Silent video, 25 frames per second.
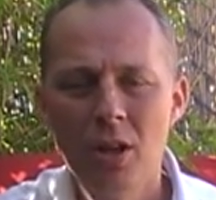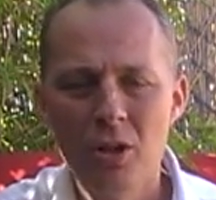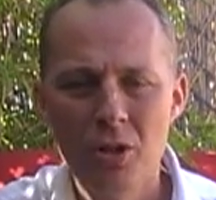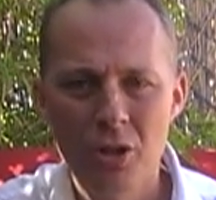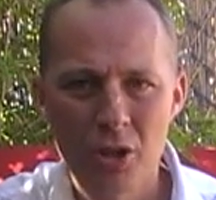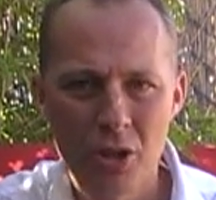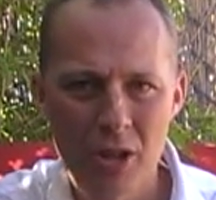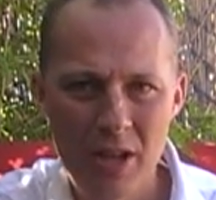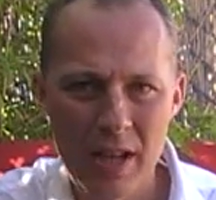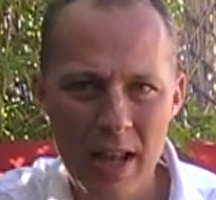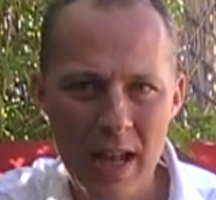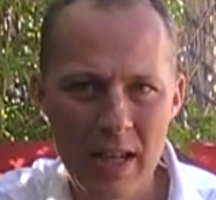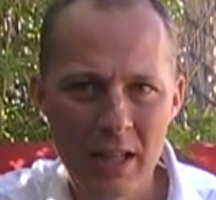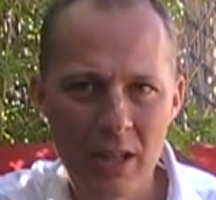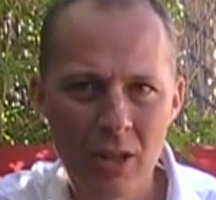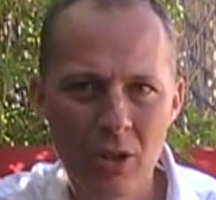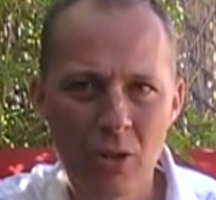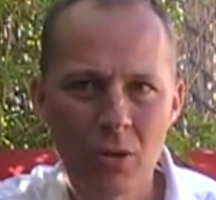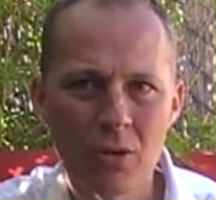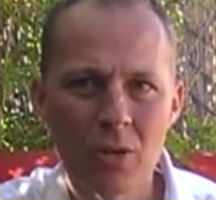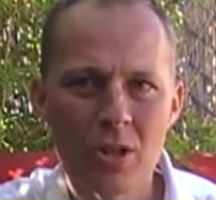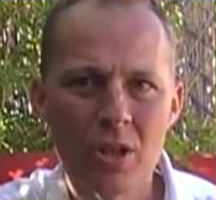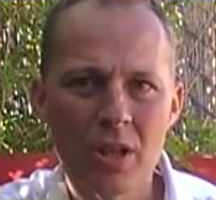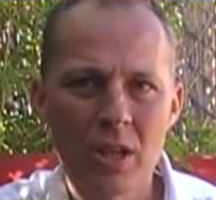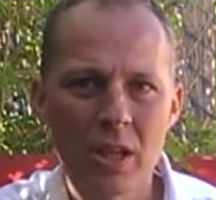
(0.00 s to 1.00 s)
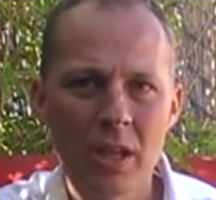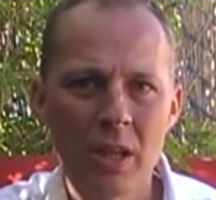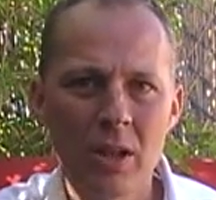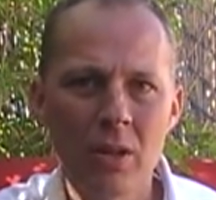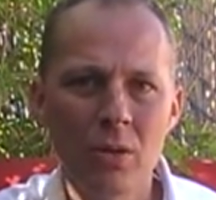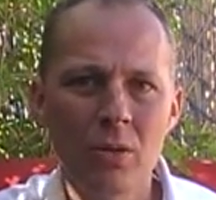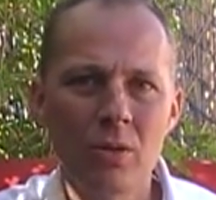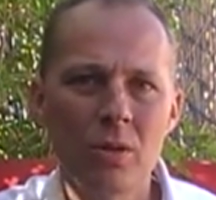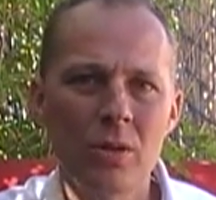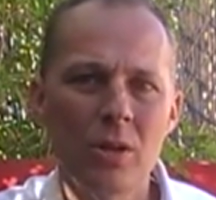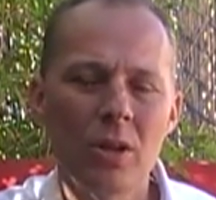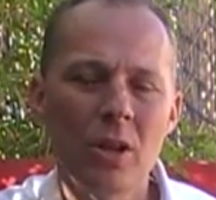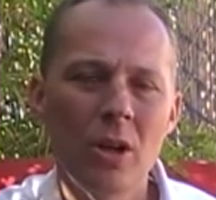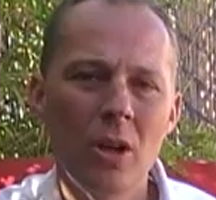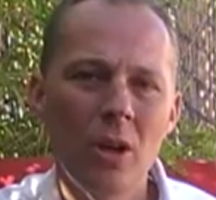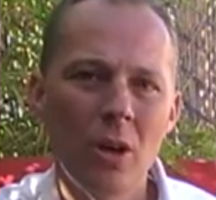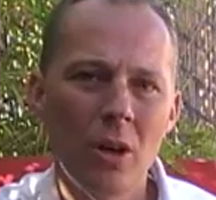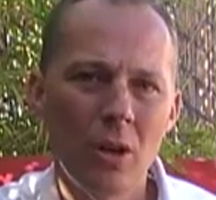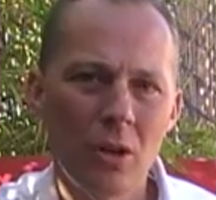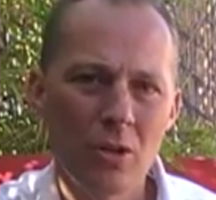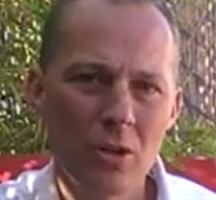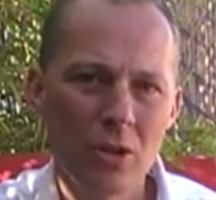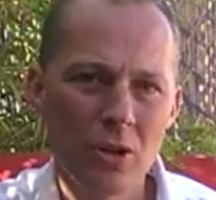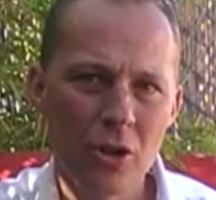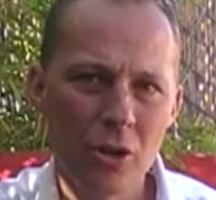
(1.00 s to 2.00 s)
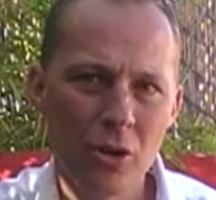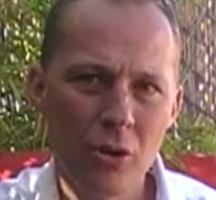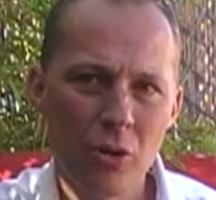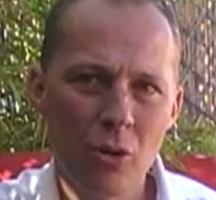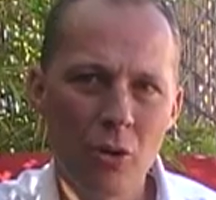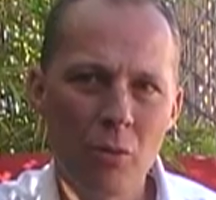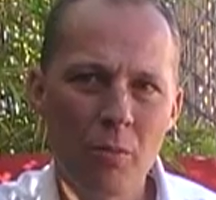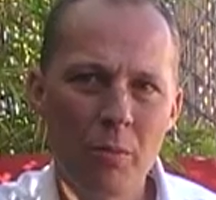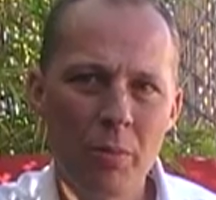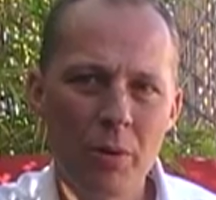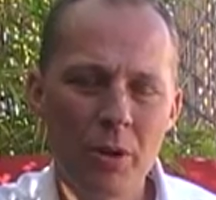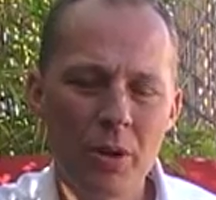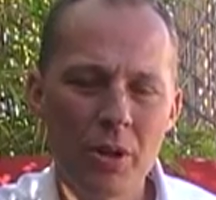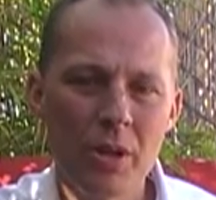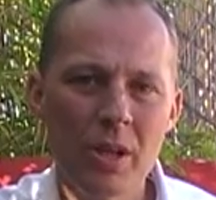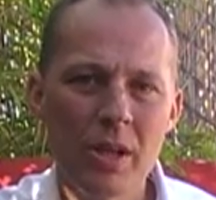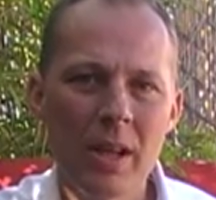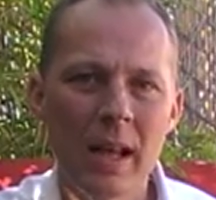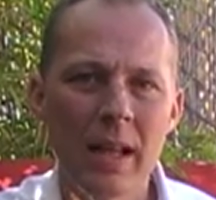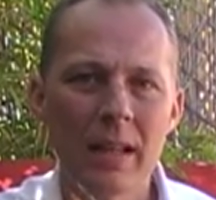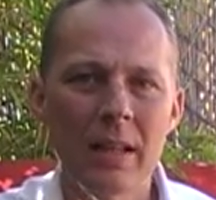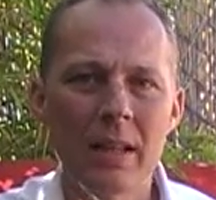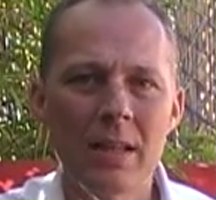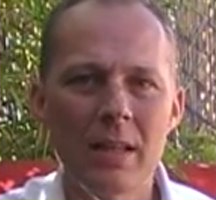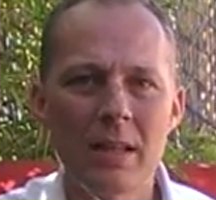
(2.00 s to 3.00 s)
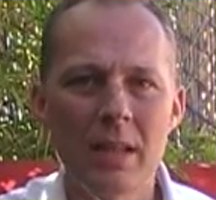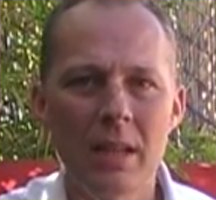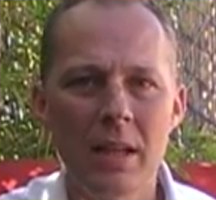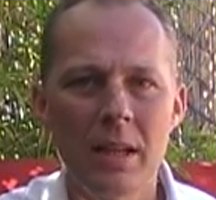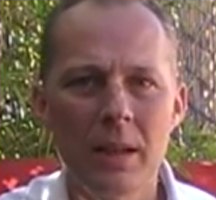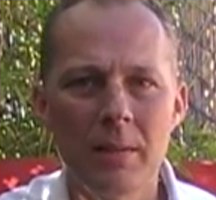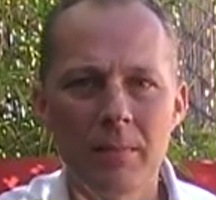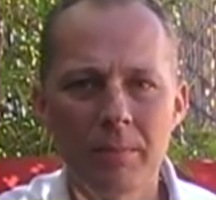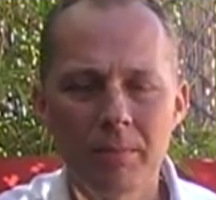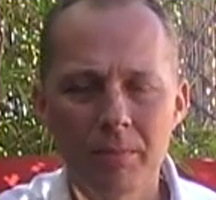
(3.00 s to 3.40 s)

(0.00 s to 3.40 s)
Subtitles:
Just adding on skills onto your own personality